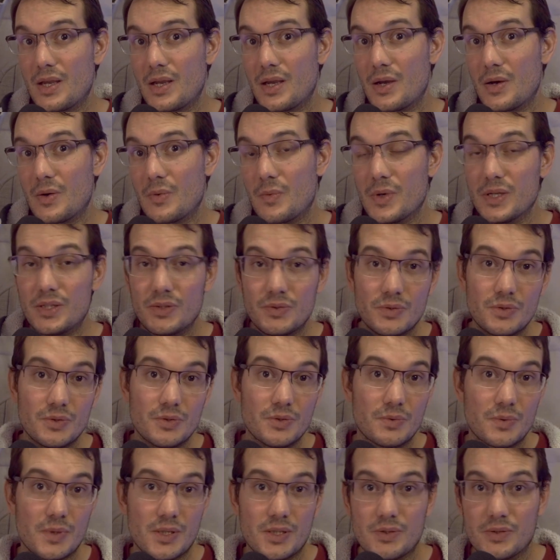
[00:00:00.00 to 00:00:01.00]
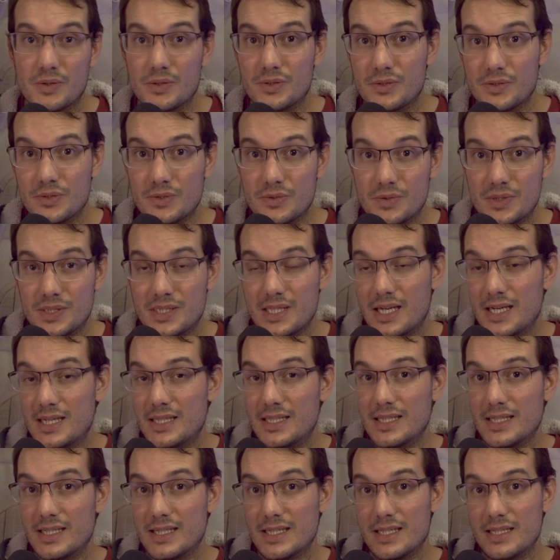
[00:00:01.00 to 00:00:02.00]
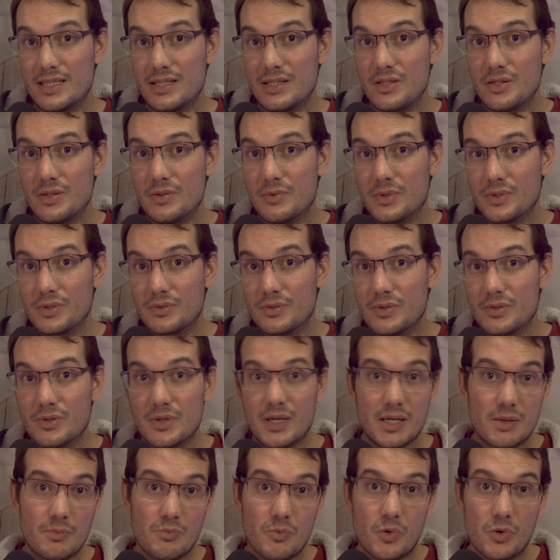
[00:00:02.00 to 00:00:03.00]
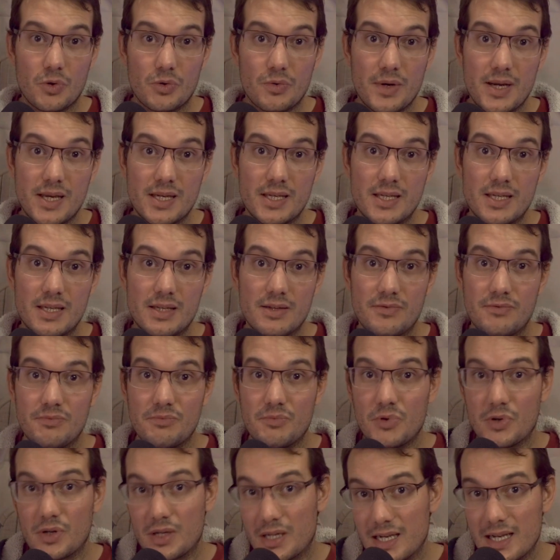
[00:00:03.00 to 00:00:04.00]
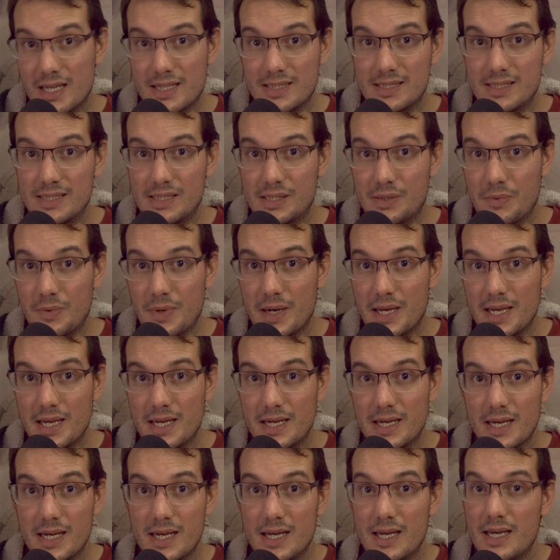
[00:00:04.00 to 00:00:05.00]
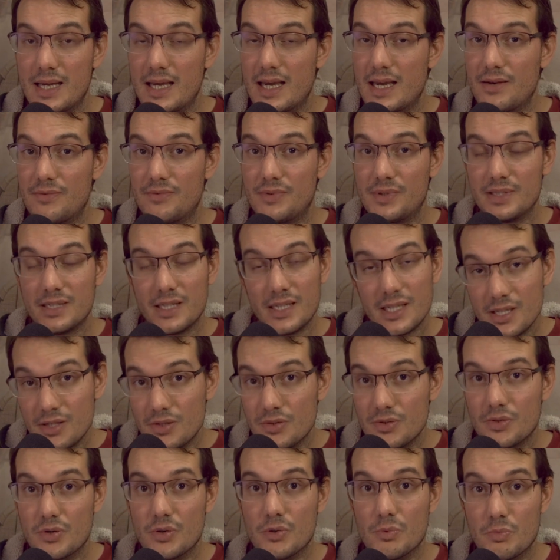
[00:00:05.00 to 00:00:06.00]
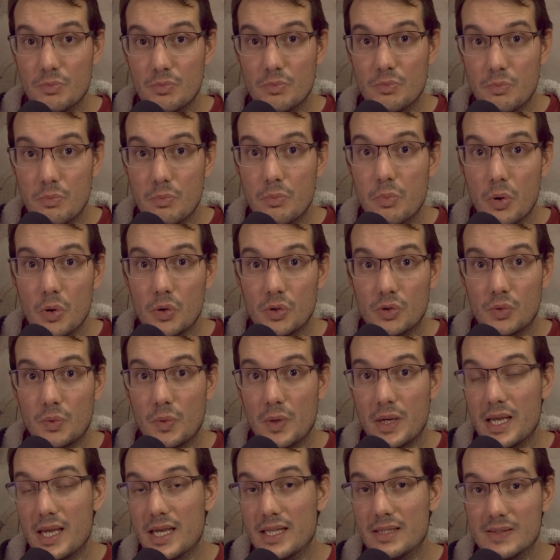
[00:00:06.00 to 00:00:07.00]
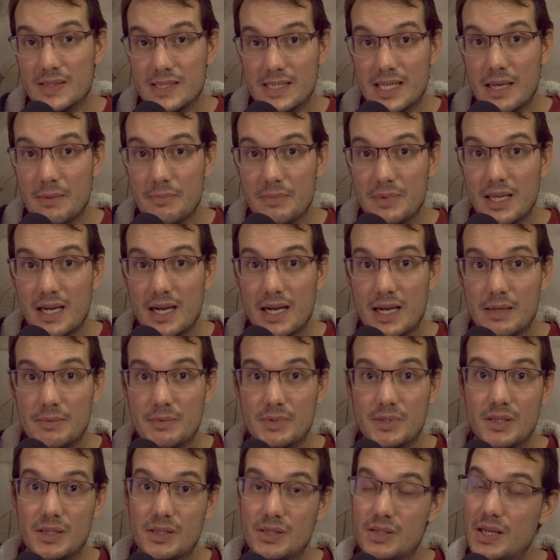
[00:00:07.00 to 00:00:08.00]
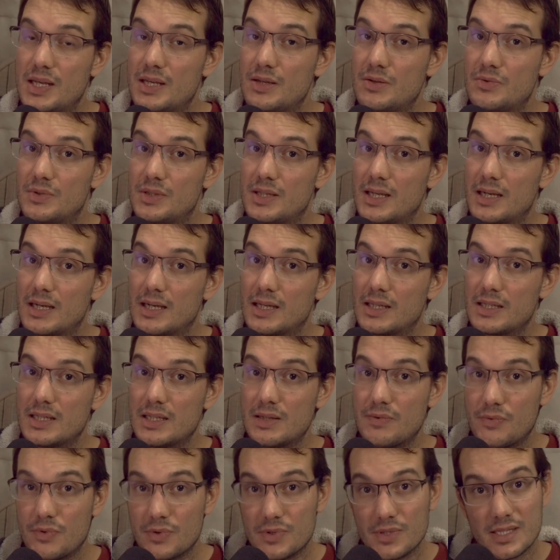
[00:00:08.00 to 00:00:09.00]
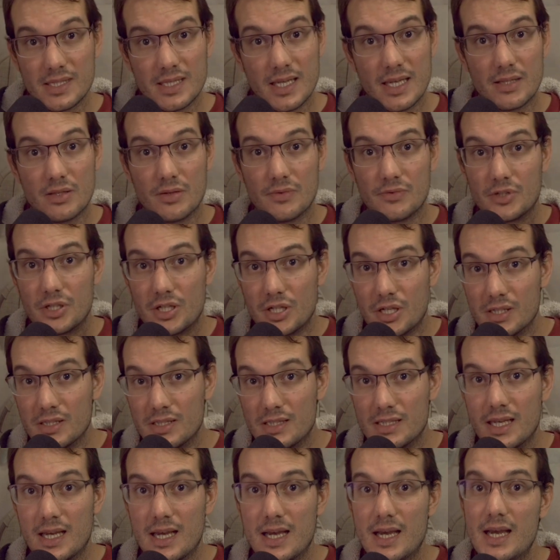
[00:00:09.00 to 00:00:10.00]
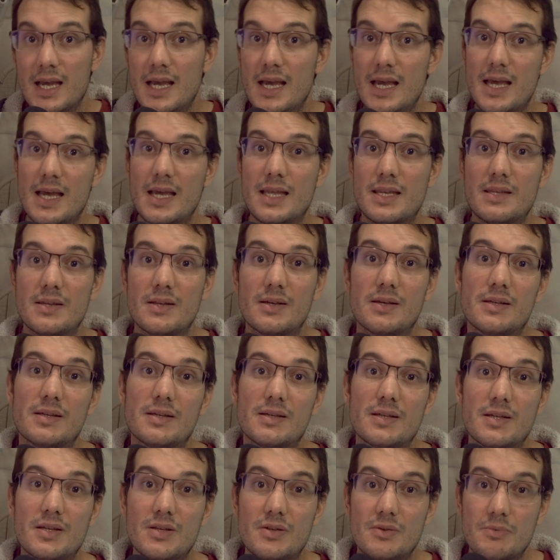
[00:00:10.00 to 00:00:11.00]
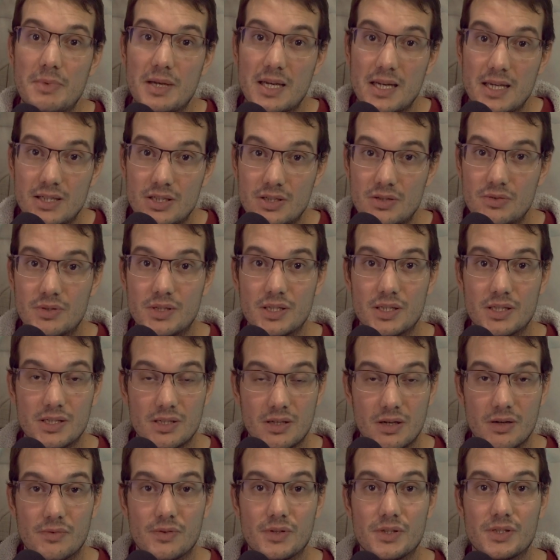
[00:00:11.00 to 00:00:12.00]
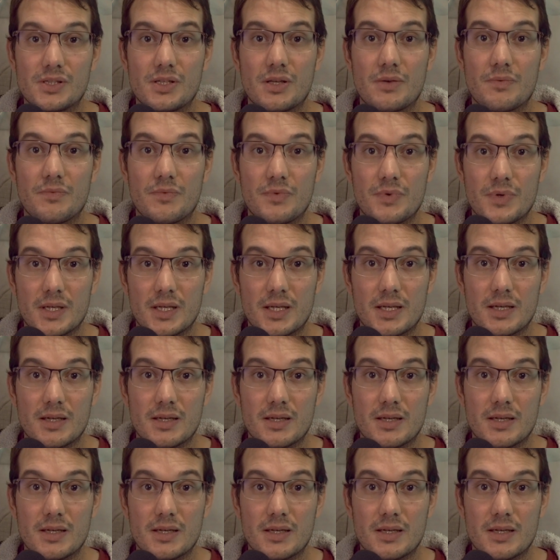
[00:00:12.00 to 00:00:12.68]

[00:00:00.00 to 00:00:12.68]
what to do when you're on your new site, and you want to go like more creative, more classic way, and finally you go both way at the same times, and you take like different set of shots, and you manage to discover something